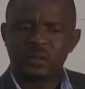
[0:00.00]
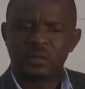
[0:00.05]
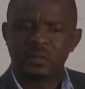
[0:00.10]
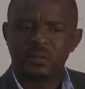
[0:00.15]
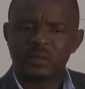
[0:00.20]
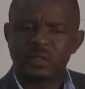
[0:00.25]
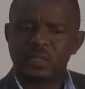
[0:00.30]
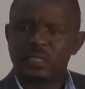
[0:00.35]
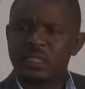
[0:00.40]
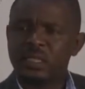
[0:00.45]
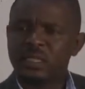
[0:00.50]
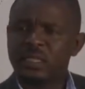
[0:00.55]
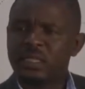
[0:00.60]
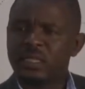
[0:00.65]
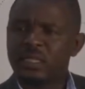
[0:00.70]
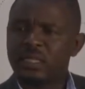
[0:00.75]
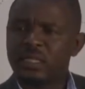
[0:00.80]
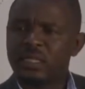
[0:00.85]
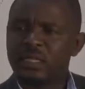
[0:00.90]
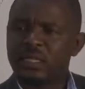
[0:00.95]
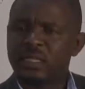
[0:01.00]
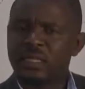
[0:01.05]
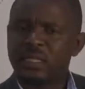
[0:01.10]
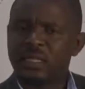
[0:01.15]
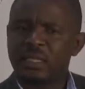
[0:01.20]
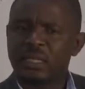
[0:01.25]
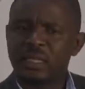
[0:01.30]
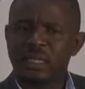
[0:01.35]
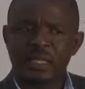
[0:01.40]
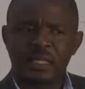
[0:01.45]
Australia,
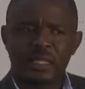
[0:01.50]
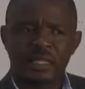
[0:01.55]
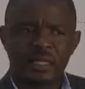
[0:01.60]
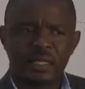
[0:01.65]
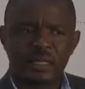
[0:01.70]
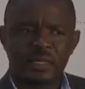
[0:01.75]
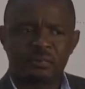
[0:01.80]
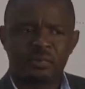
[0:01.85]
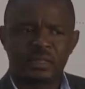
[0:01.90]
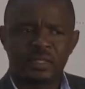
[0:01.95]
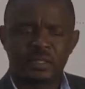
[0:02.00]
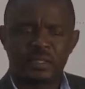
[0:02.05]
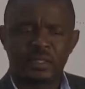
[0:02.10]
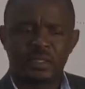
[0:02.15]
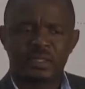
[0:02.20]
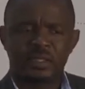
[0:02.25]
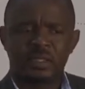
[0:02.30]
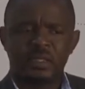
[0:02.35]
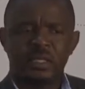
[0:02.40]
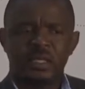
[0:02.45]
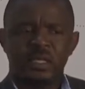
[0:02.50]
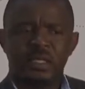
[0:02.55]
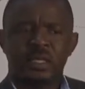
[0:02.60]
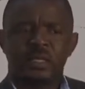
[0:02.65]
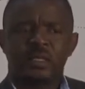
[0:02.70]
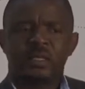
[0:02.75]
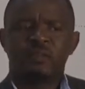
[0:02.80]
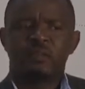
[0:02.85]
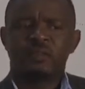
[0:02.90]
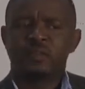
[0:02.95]
Canada, and other places.
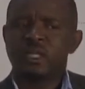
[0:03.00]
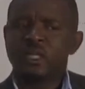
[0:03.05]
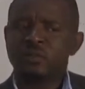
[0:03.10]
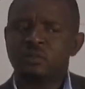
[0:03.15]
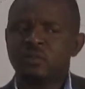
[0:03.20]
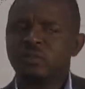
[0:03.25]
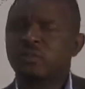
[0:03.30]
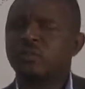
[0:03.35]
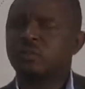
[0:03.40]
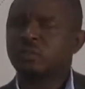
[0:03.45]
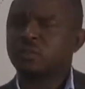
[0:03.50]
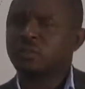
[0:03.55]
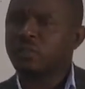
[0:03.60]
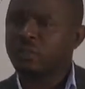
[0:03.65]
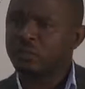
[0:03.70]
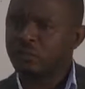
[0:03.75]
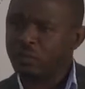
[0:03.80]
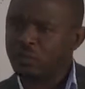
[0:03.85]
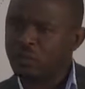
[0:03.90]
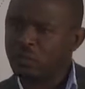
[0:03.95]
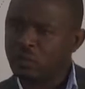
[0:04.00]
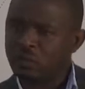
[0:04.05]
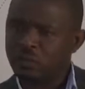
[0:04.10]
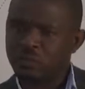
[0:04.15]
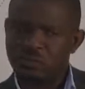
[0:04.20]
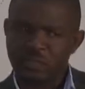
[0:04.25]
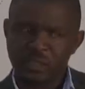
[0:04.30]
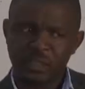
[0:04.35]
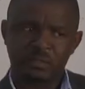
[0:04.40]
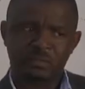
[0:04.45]
We've come to
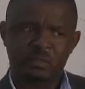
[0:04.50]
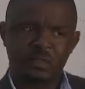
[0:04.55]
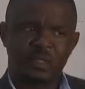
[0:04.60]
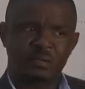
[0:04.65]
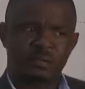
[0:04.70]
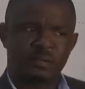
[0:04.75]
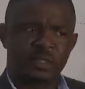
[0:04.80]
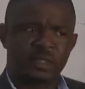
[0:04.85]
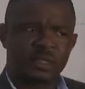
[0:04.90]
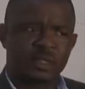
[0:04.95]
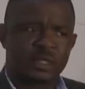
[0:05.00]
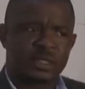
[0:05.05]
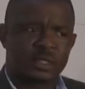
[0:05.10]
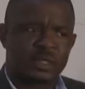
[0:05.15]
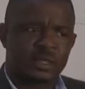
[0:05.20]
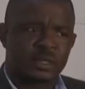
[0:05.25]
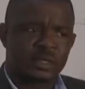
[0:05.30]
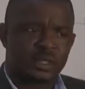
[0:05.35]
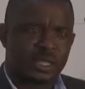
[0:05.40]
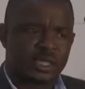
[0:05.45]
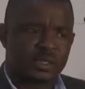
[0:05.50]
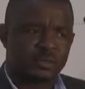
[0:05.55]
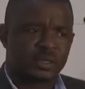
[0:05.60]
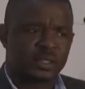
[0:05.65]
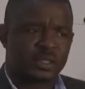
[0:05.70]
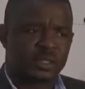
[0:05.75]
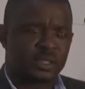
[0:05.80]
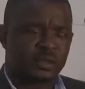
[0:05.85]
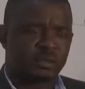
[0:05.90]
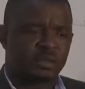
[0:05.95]
review very, very, very interesting
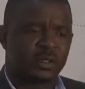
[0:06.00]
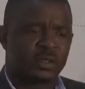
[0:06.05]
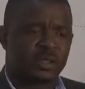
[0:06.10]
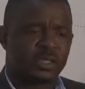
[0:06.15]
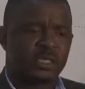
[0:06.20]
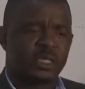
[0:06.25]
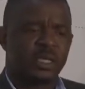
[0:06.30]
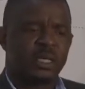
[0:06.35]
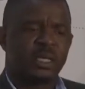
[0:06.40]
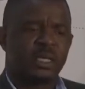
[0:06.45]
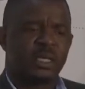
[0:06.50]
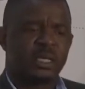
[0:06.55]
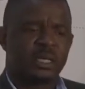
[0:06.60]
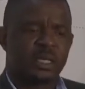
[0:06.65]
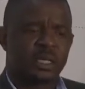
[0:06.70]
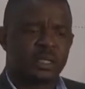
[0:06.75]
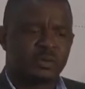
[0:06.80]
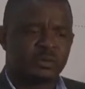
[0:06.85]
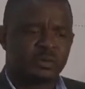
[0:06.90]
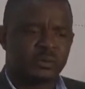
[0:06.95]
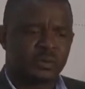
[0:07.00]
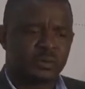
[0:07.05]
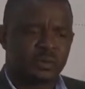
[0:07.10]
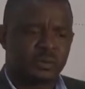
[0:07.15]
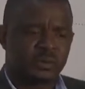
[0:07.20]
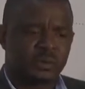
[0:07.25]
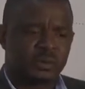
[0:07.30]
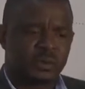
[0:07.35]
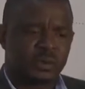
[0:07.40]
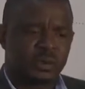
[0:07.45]
aspects about
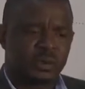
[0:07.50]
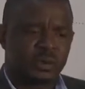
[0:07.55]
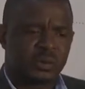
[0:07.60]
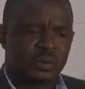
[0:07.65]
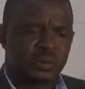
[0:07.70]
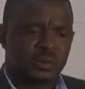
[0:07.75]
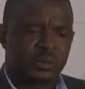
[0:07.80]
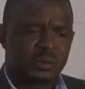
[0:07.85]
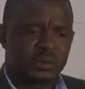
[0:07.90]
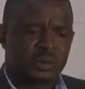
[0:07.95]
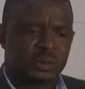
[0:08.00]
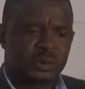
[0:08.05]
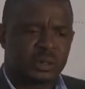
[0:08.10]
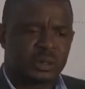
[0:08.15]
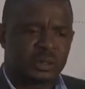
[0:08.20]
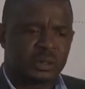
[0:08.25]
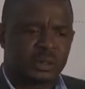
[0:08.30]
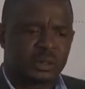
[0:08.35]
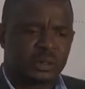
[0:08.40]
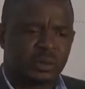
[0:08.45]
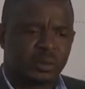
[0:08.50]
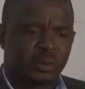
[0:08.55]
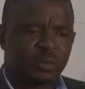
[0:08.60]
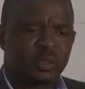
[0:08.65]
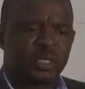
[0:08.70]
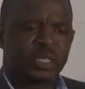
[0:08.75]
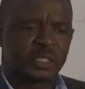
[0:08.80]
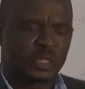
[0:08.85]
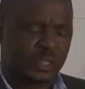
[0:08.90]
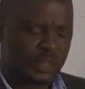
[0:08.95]
the
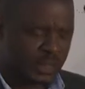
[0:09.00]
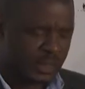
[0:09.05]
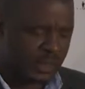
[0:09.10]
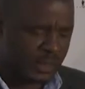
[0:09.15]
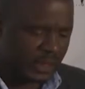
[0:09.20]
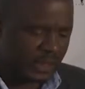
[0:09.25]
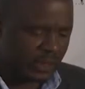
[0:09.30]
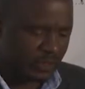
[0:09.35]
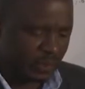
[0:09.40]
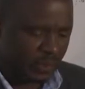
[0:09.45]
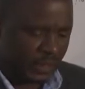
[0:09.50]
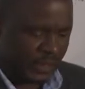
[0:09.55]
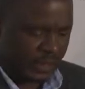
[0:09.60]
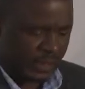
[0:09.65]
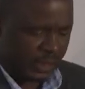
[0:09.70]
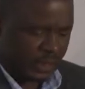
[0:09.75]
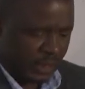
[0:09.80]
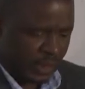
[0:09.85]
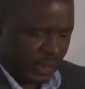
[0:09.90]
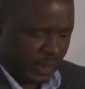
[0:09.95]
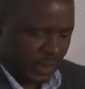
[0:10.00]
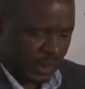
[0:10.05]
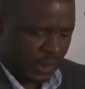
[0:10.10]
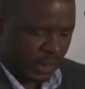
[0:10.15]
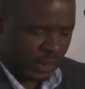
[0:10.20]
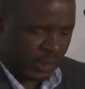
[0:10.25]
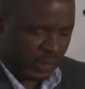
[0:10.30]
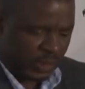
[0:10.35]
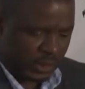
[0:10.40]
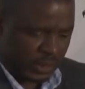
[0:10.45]
operations taking place
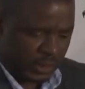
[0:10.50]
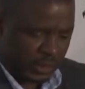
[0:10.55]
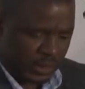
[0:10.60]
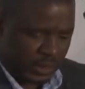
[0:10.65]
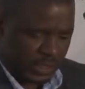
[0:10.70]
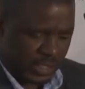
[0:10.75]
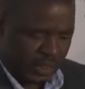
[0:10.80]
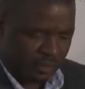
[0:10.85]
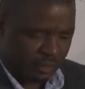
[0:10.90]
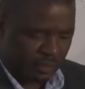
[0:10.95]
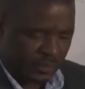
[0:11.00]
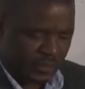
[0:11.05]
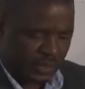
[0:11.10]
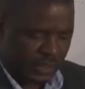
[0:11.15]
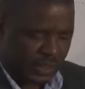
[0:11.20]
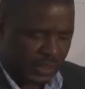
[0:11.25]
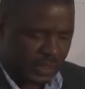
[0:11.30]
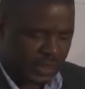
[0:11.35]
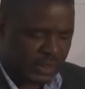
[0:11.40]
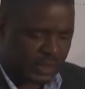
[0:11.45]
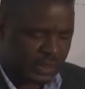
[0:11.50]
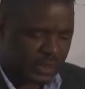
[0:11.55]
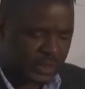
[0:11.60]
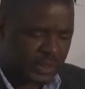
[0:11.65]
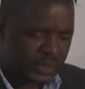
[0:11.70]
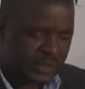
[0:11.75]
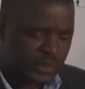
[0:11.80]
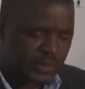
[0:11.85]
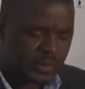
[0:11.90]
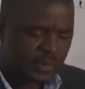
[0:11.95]
during this time. And
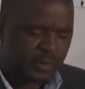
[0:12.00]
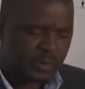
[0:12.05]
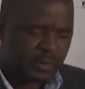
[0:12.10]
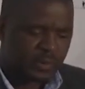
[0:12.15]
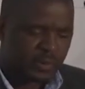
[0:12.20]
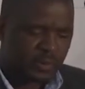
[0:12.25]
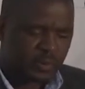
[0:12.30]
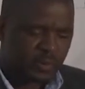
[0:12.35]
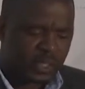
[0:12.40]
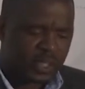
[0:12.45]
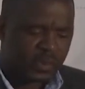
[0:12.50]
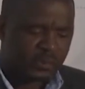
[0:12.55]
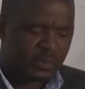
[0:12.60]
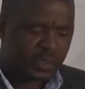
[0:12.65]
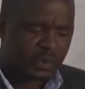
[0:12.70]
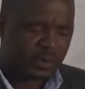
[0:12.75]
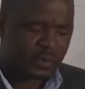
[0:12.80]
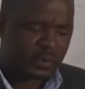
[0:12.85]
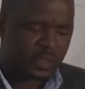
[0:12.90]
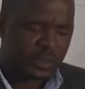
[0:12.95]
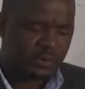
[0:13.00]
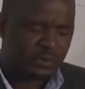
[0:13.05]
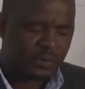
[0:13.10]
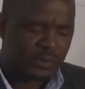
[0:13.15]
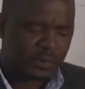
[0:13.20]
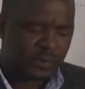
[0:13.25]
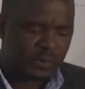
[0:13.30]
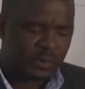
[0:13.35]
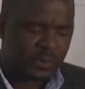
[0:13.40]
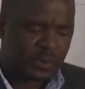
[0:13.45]
my paper,
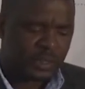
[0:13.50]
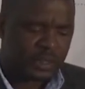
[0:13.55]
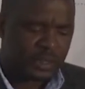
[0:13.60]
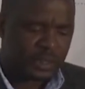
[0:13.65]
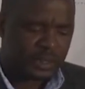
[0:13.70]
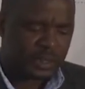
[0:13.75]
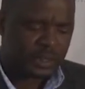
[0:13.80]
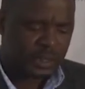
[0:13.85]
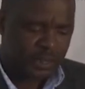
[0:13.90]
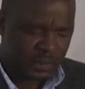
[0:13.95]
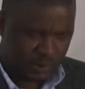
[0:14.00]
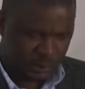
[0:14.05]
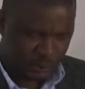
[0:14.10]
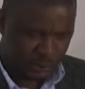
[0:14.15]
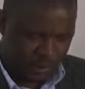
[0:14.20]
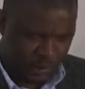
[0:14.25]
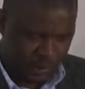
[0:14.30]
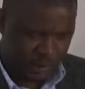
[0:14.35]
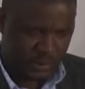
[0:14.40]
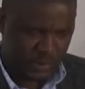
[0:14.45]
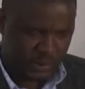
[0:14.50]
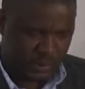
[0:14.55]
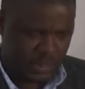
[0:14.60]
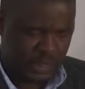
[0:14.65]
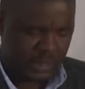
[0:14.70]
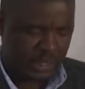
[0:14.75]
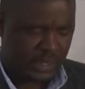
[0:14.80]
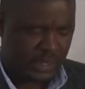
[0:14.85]
as it's been